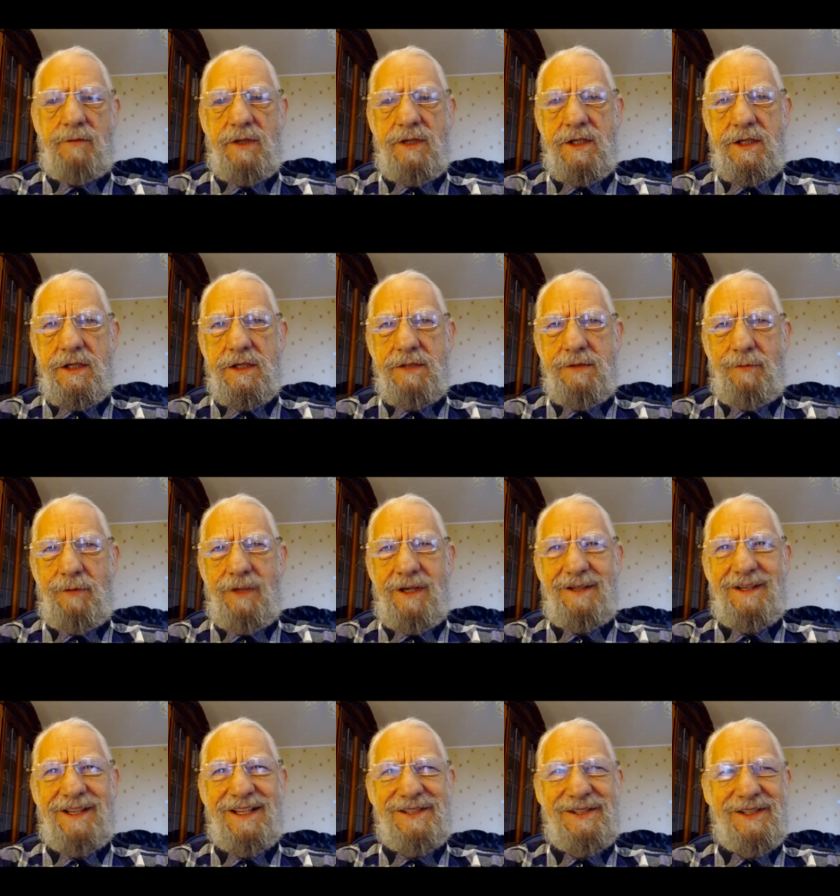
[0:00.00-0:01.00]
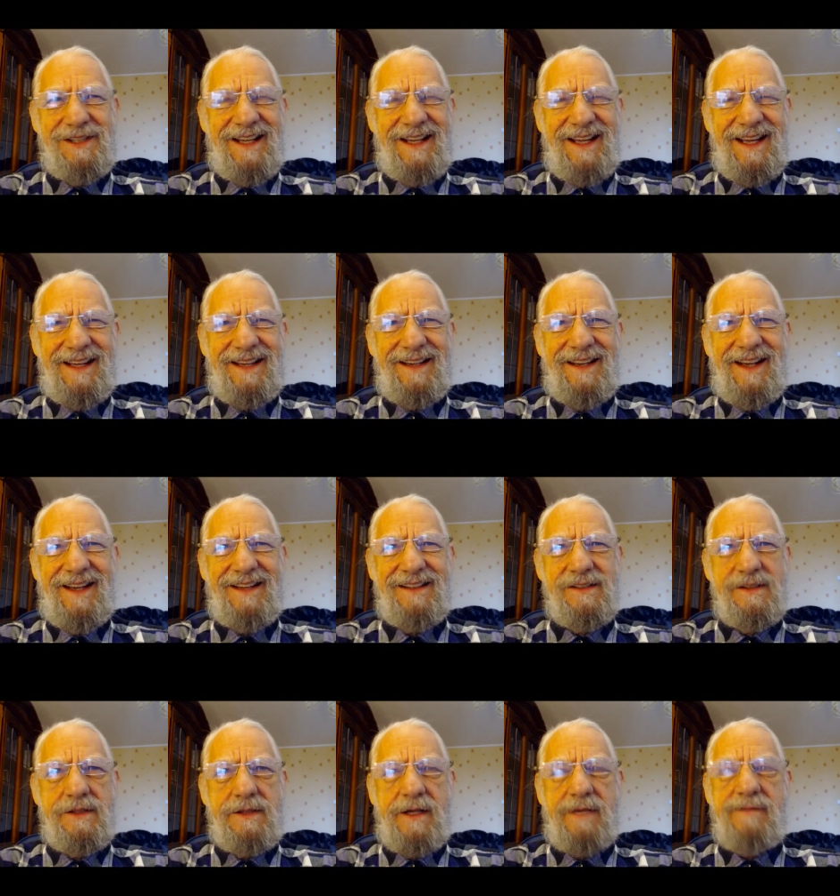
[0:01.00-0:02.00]
religion and hell
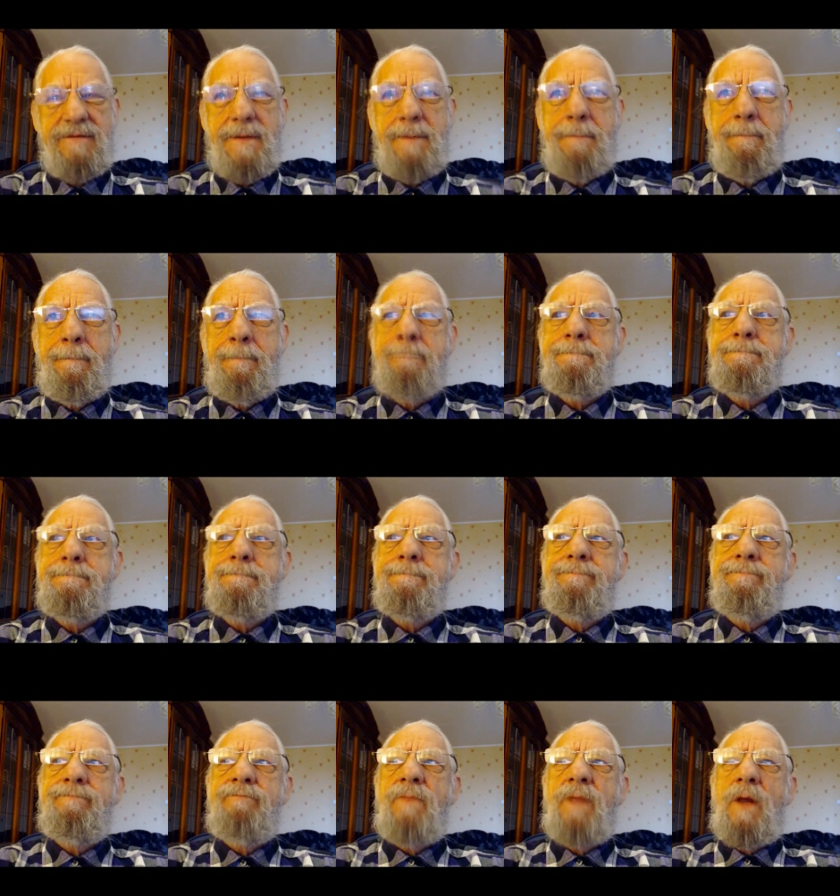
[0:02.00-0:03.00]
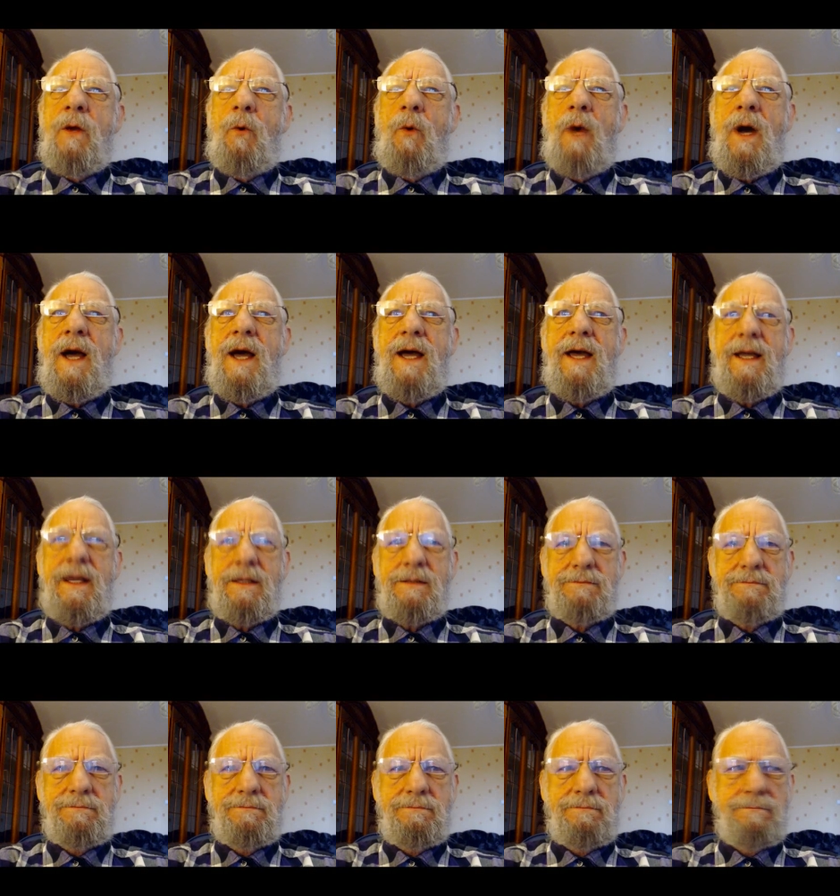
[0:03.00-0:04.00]
and stuff. Why
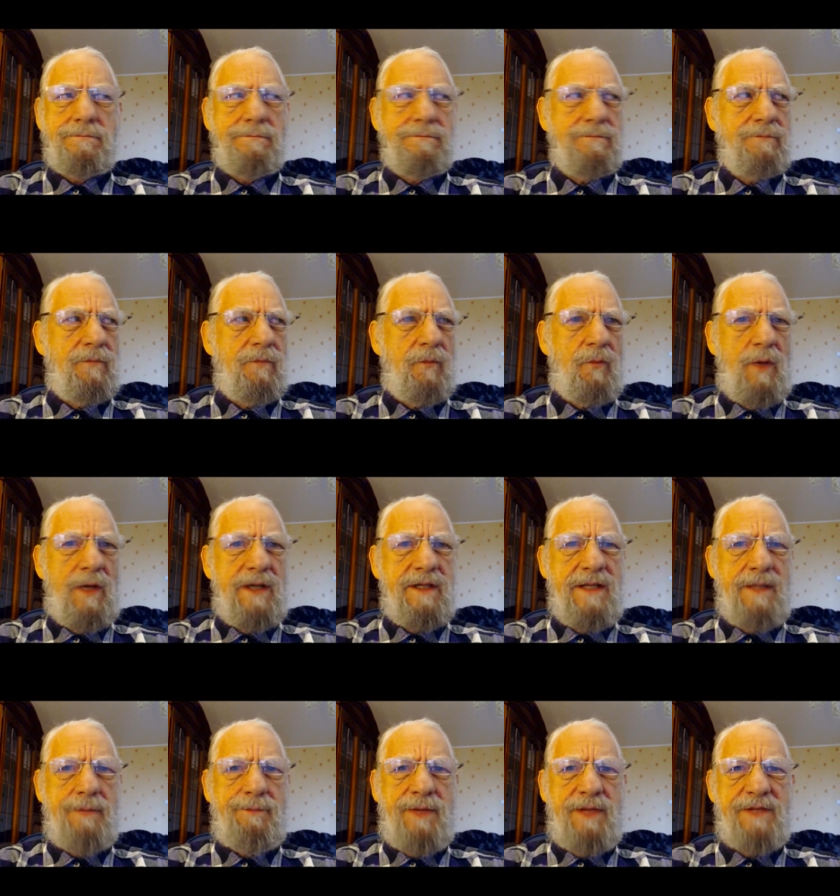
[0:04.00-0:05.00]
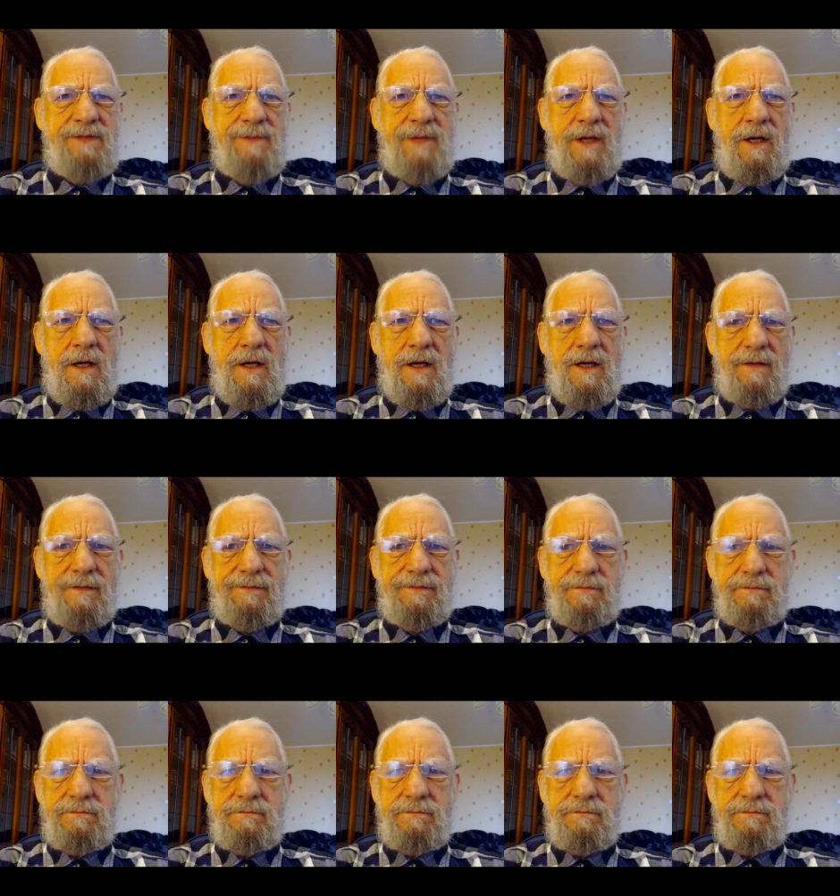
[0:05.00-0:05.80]
why does that piss me off?